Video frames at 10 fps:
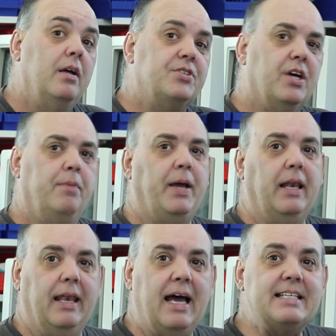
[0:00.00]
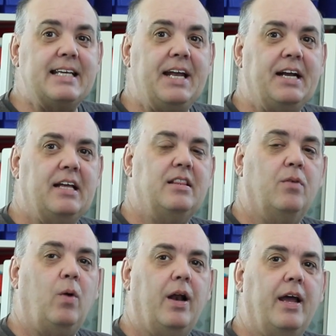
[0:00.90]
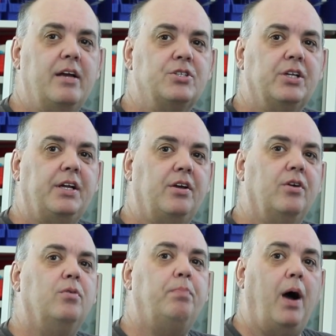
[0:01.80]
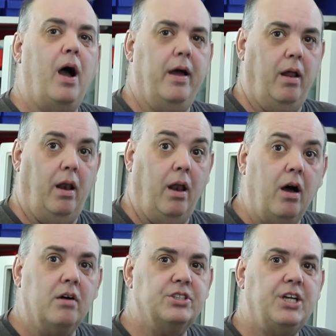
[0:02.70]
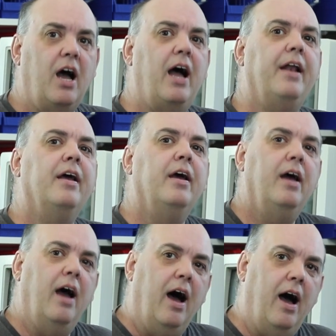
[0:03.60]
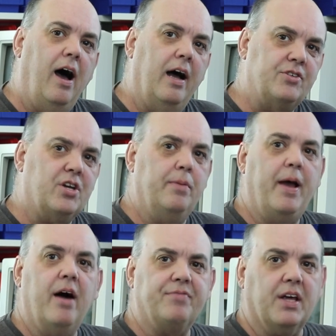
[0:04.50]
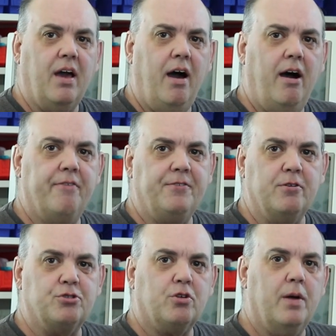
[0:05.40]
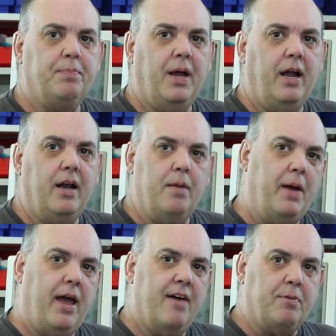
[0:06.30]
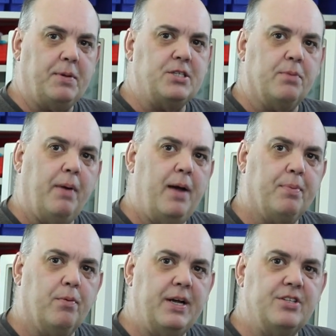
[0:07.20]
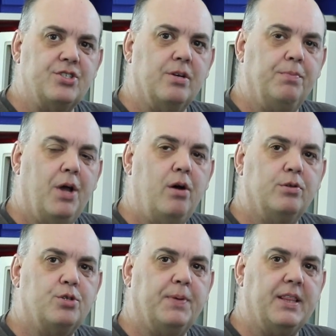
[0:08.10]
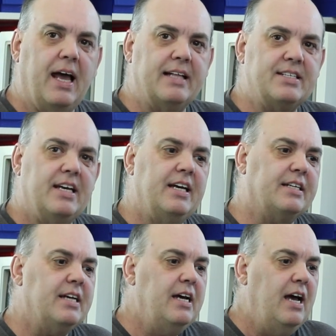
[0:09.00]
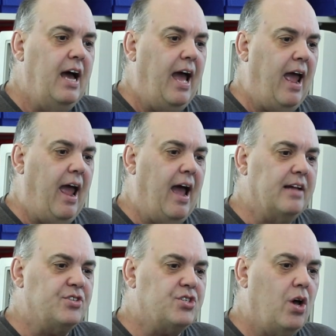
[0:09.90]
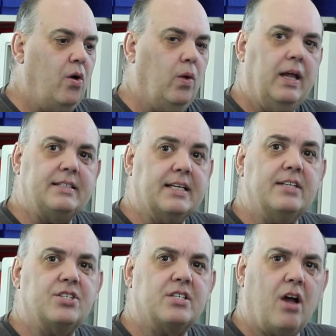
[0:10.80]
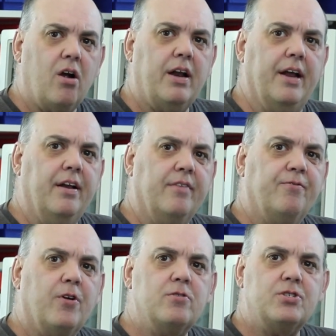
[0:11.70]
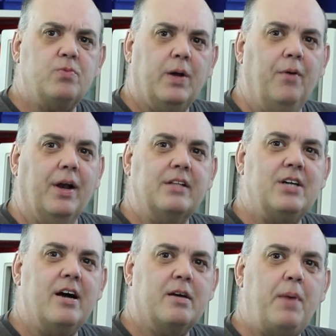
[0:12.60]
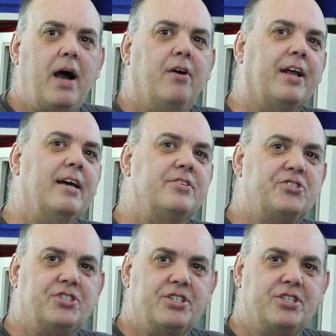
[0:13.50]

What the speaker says: it's going to be less edited than what I usually do by a long shot. It's going to be off the cuff, no scripting. I may have a piece of paper reading some notes, but that's it. And so let's get started. And first, what I want to talk about is